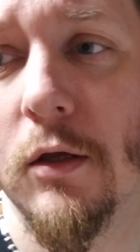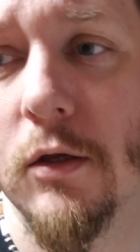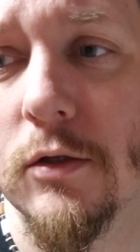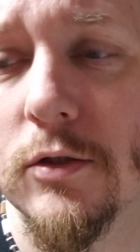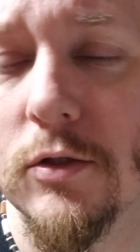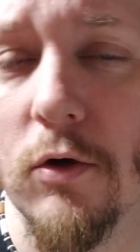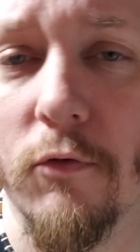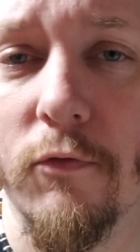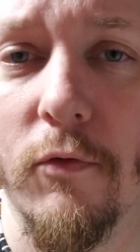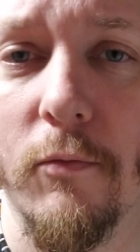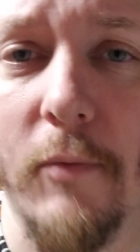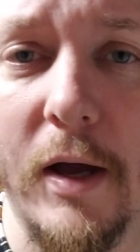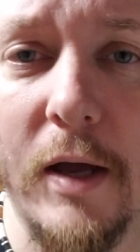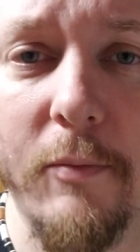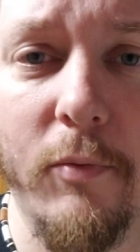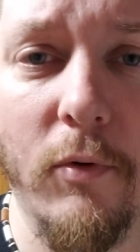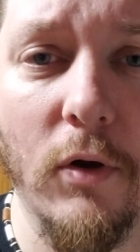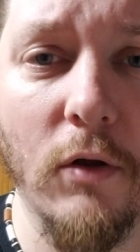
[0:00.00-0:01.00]
so from
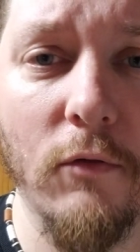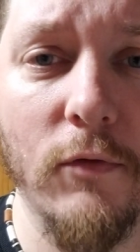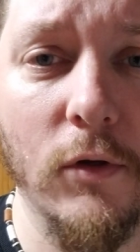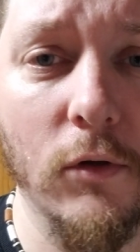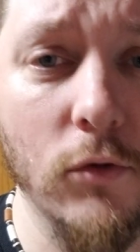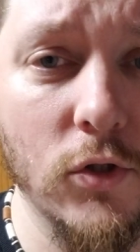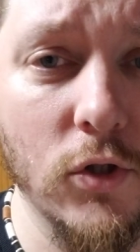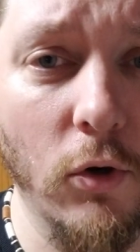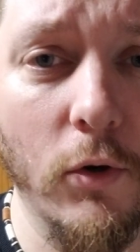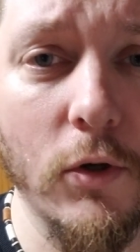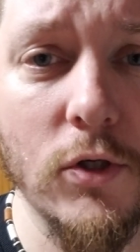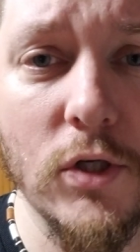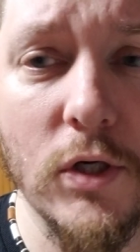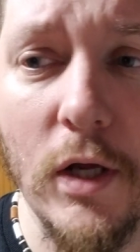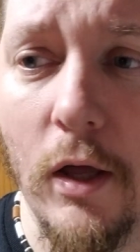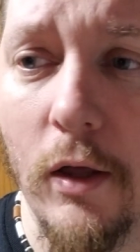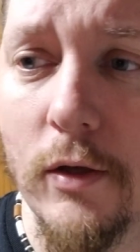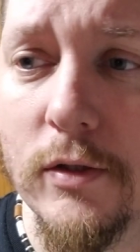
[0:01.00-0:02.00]
my point of view, Joey
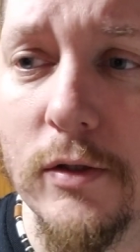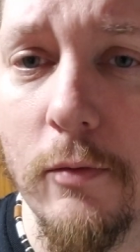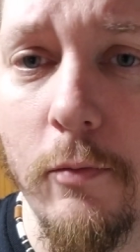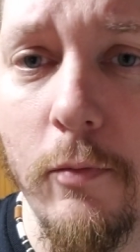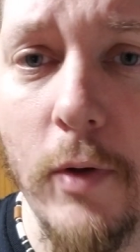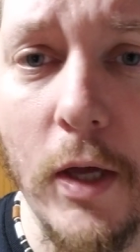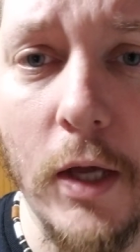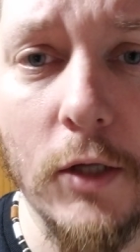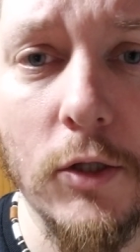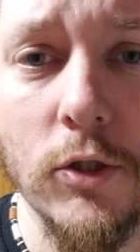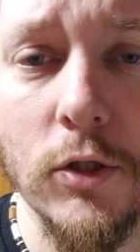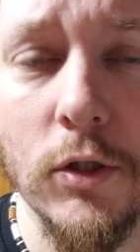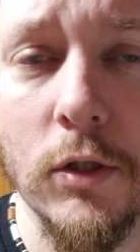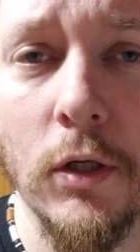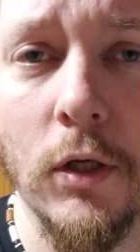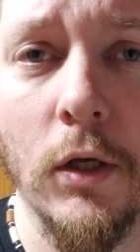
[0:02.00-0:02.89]
Janela is a bitch.